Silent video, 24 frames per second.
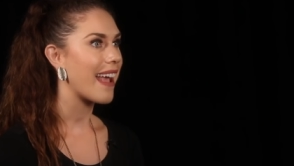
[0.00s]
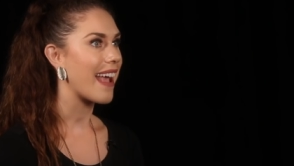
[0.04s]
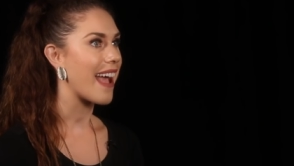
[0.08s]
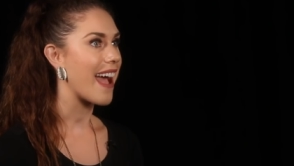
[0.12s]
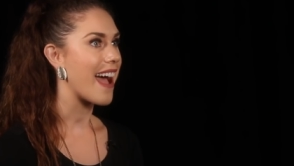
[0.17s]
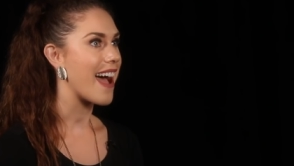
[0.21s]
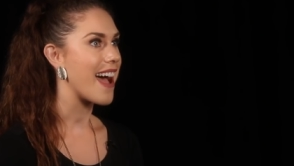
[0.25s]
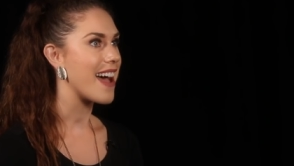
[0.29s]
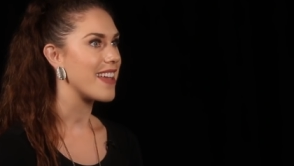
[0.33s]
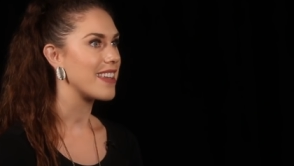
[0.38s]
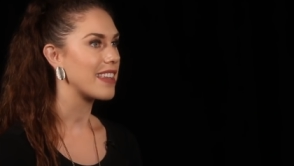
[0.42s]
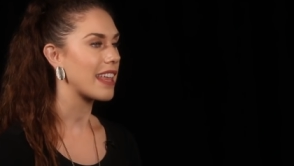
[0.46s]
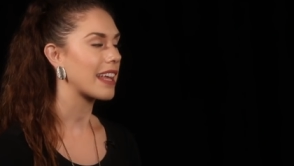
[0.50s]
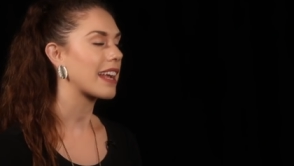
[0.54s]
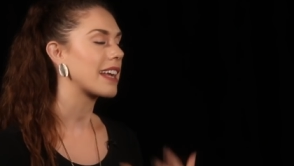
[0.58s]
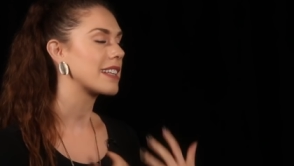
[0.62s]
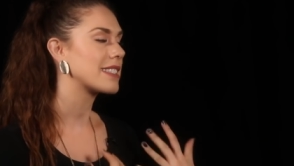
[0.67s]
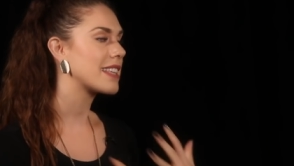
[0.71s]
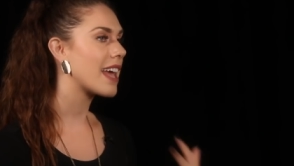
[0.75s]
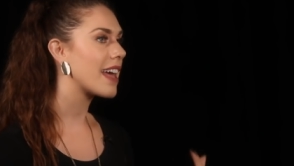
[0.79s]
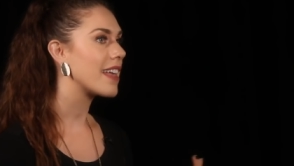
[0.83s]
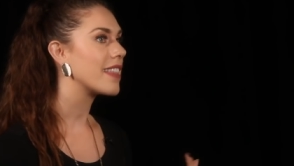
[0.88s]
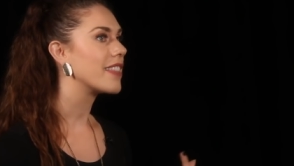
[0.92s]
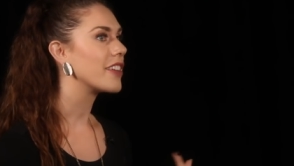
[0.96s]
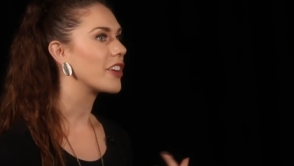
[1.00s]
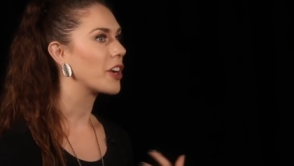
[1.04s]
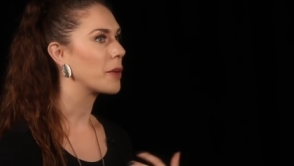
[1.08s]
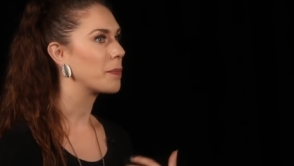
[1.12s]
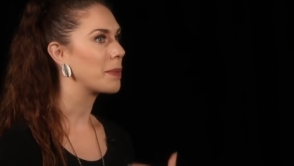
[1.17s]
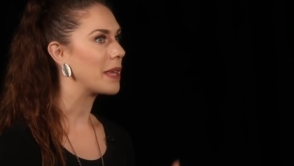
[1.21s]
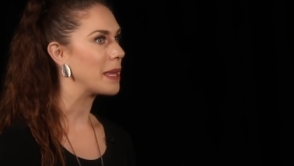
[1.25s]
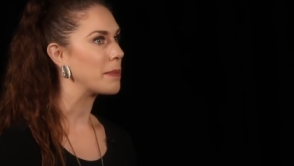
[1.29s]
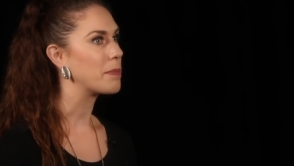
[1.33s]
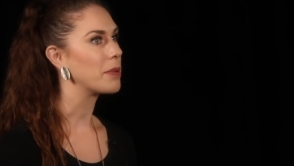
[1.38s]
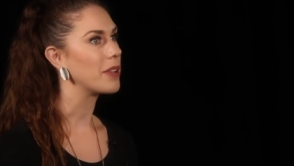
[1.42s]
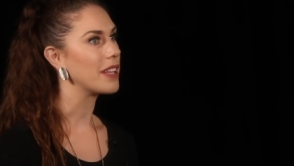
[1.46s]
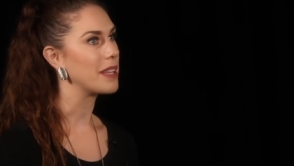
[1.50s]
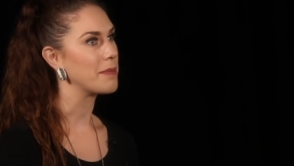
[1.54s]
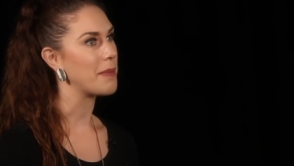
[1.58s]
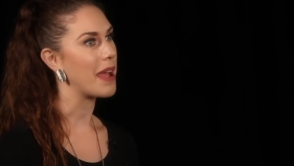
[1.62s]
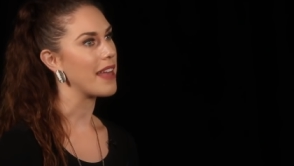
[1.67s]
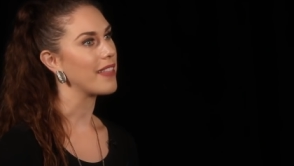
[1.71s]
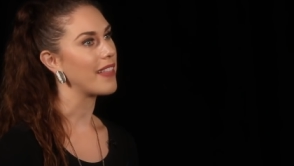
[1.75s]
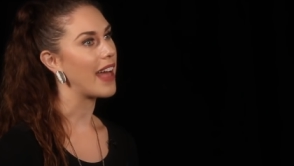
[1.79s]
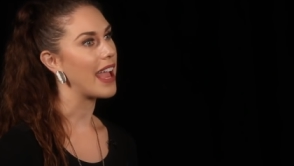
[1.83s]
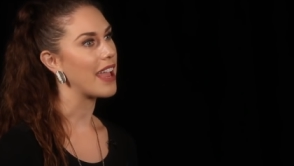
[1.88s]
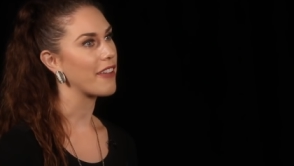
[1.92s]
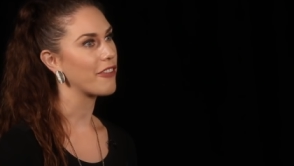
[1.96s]
And like I said, there are people in
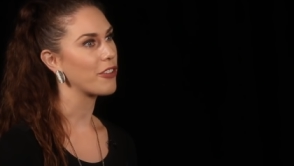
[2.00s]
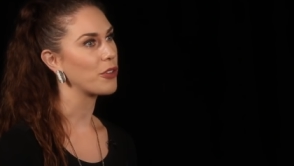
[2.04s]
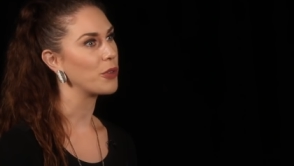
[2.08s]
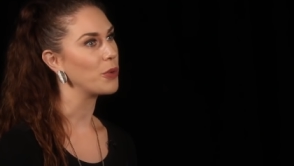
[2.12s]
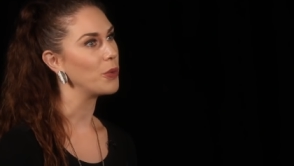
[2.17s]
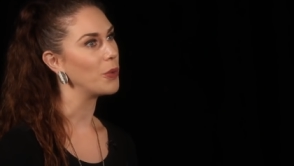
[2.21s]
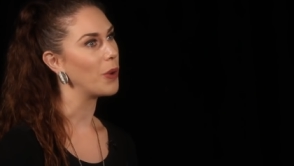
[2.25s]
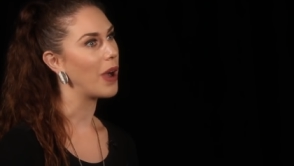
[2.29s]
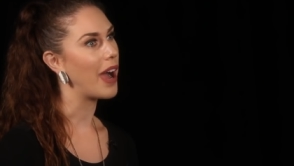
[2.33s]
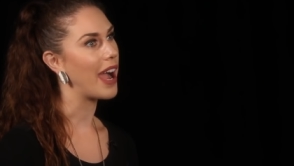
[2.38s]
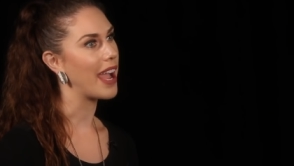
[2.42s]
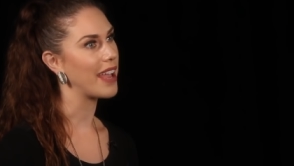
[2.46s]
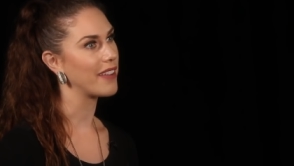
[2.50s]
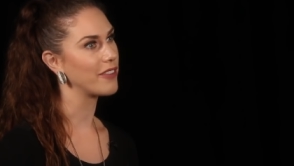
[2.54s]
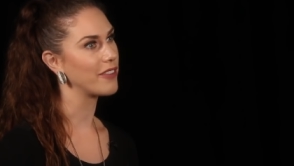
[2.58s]
my life who I